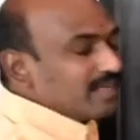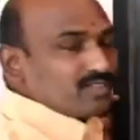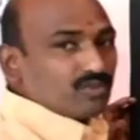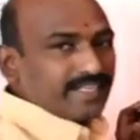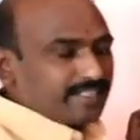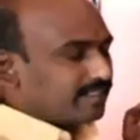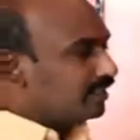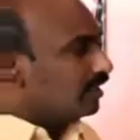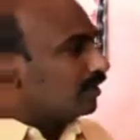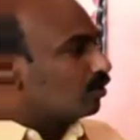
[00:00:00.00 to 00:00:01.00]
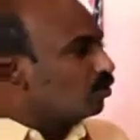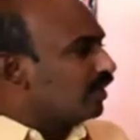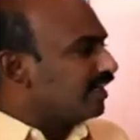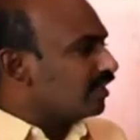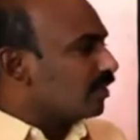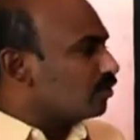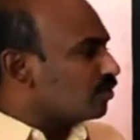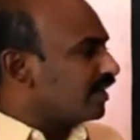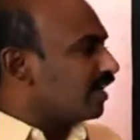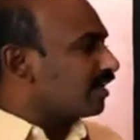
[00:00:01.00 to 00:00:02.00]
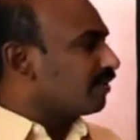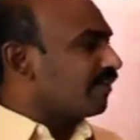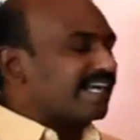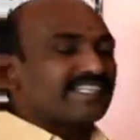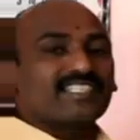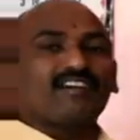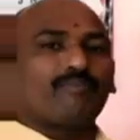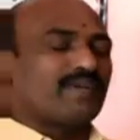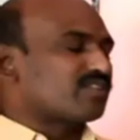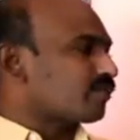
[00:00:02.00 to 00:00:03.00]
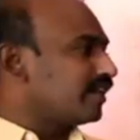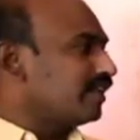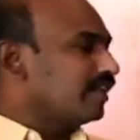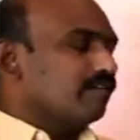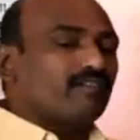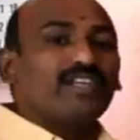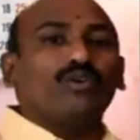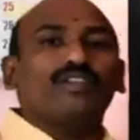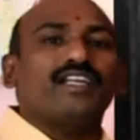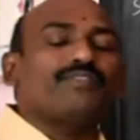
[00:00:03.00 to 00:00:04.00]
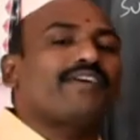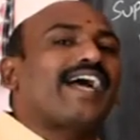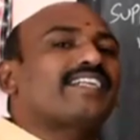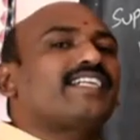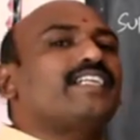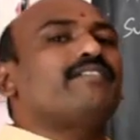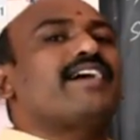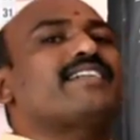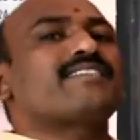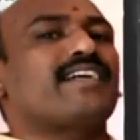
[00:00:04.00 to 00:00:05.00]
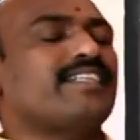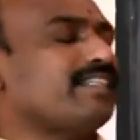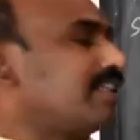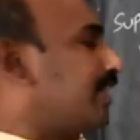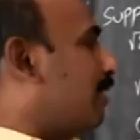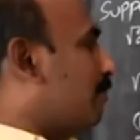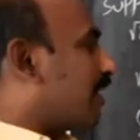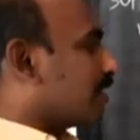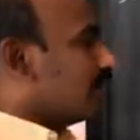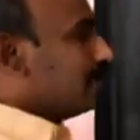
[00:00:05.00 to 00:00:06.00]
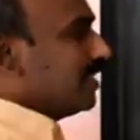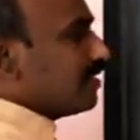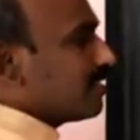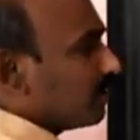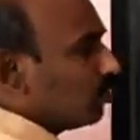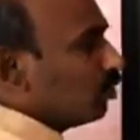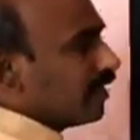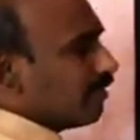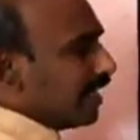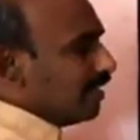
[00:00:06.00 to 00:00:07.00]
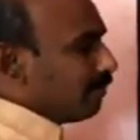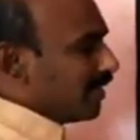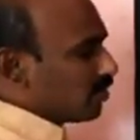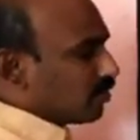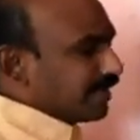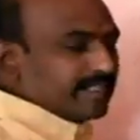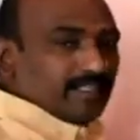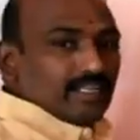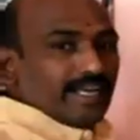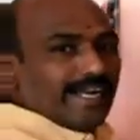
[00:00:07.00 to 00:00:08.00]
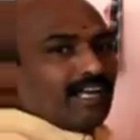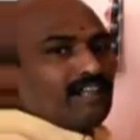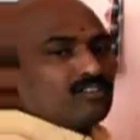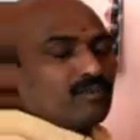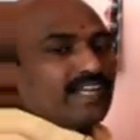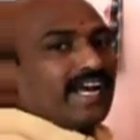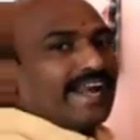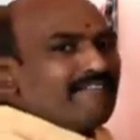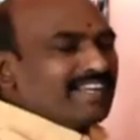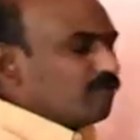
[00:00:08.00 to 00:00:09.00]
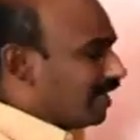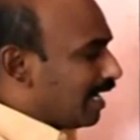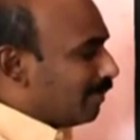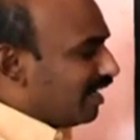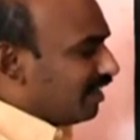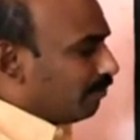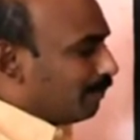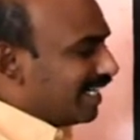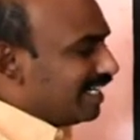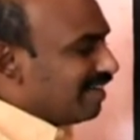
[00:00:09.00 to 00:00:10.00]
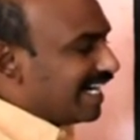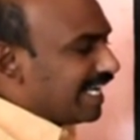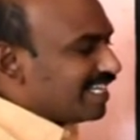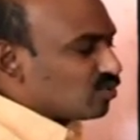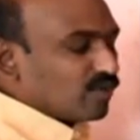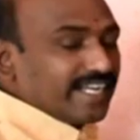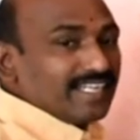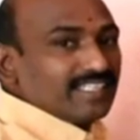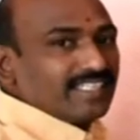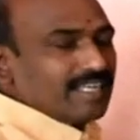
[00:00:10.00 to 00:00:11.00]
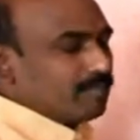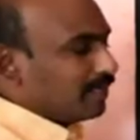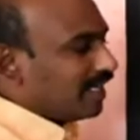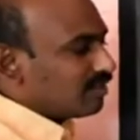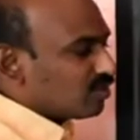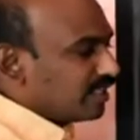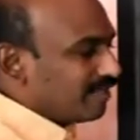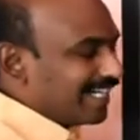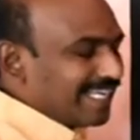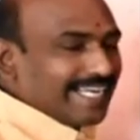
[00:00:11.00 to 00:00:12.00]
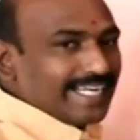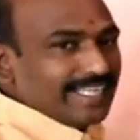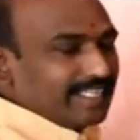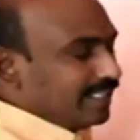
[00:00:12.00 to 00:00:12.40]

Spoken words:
p square. 2 and q square are the factors of p square. We know that factor divides that number, means 2 divide p square. And also we are having one lemma, if p divide a square, then p also divide a.